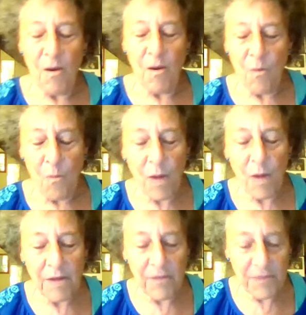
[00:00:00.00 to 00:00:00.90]
One of
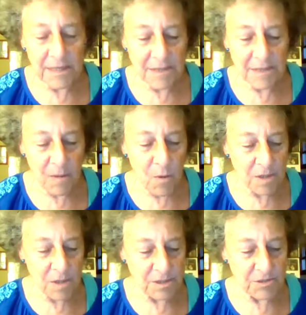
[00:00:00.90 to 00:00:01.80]
the things I want
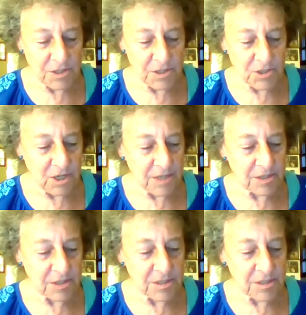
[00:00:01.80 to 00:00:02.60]
to suggest